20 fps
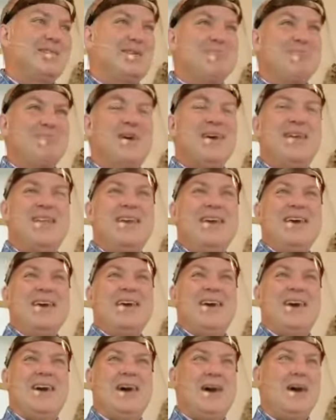but
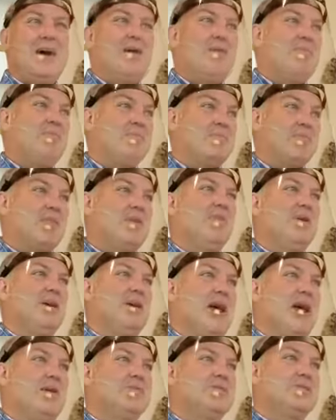um, but
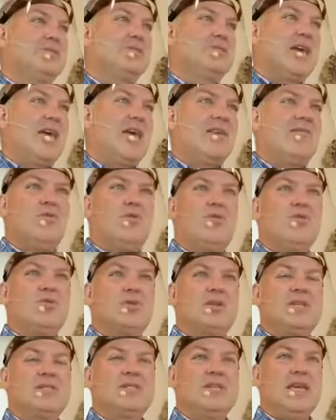I'm just thankful
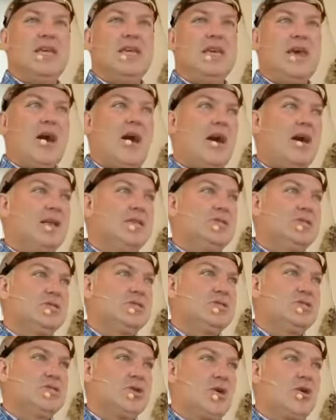to see God's
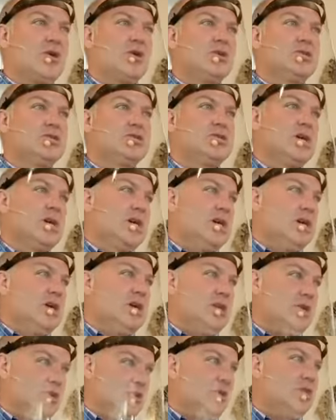church
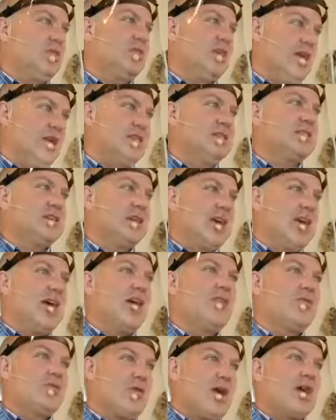doing things
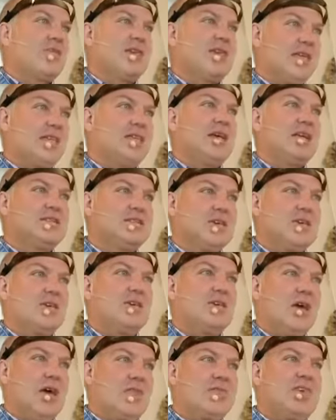together. I think that's a
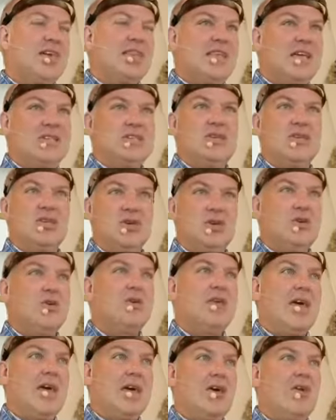I think that's a good
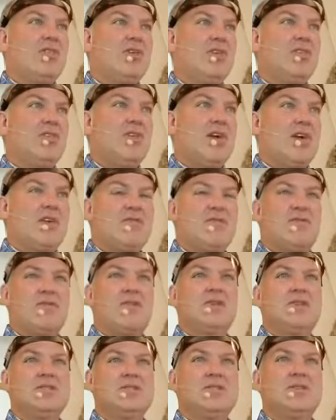healthy thing for
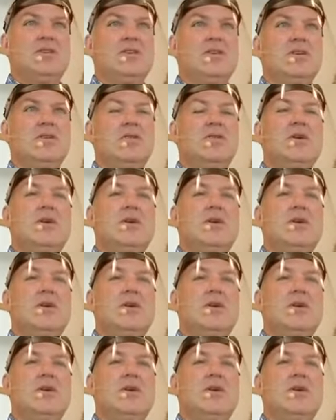us to do.